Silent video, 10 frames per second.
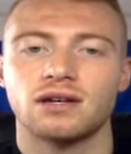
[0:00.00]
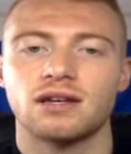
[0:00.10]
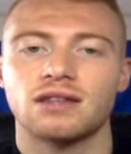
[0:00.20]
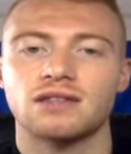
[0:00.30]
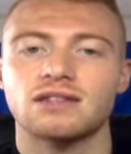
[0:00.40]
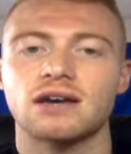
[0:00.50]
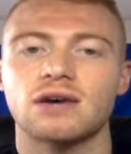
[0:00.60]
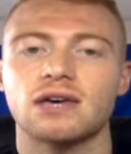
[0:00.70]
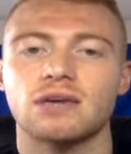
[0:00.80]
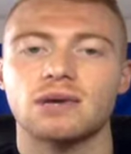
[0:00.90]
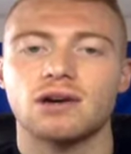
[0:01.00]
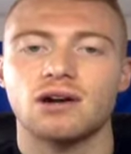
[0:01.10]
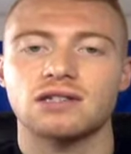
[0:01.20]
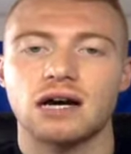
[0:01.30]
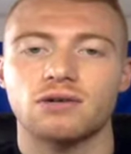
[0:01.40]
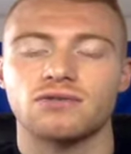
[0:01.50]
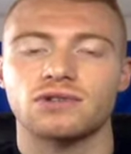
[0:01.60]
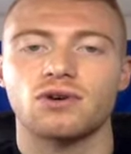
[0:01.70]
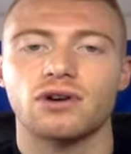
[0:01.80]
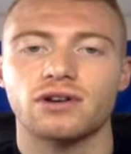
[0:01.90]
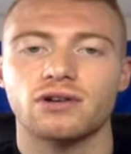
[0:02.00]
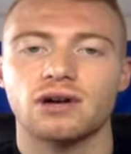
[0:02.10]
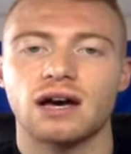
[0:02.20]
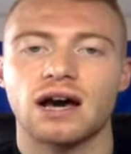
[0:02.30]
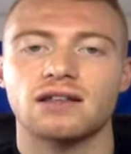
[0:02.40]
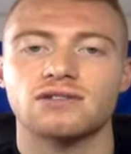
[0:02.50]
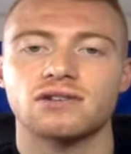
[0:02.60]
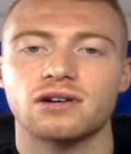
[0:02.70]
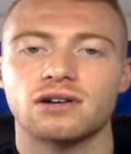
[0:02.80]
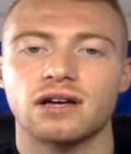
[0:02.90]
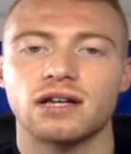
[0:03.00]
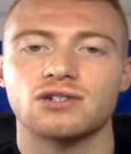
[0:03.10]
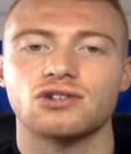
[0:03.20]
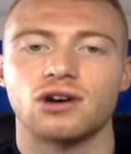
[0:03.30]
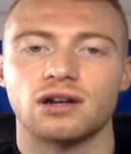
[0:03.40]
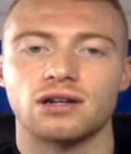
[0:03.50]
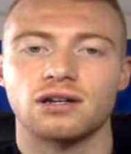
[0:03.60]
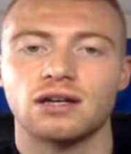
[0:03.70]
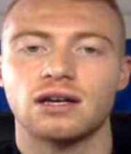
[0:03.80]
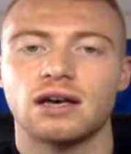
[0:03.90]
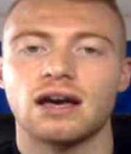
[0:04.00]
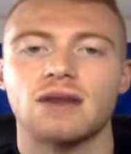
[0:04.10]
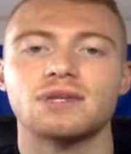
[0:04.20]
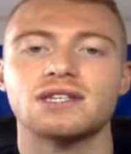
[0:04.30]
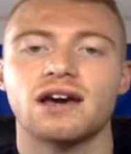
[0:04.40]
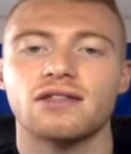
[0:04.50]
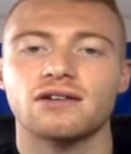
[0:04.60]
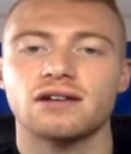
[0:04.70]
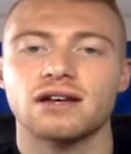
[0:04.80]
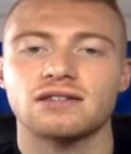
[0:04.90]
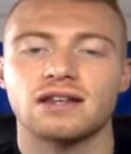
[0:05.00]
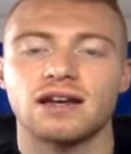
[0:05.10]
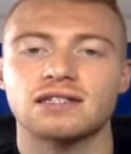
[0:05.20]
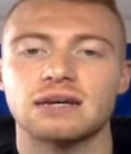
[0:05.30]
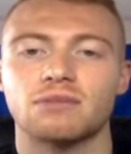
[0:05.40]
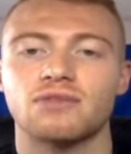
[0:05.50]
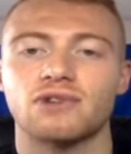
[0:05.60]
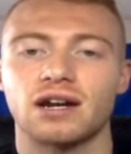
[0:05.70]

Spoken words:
This is how I came in contact with Vittorio, Alistair, and Sean. And coming together is the next step in providing